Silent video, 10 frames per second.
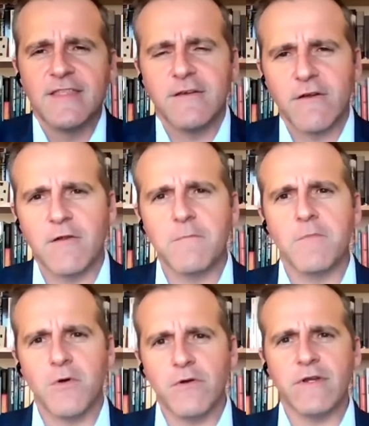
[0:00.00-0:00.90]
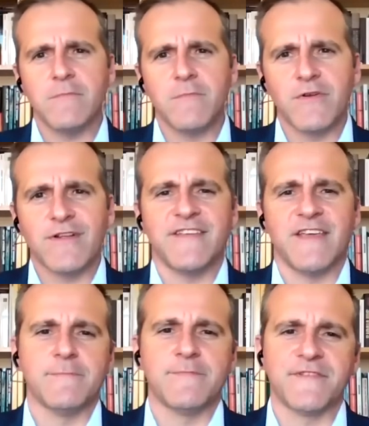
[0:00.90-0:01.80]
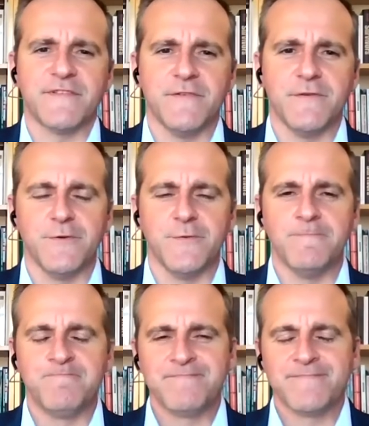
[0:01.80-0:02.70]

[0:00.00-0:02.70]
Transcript: there are more and more attempts to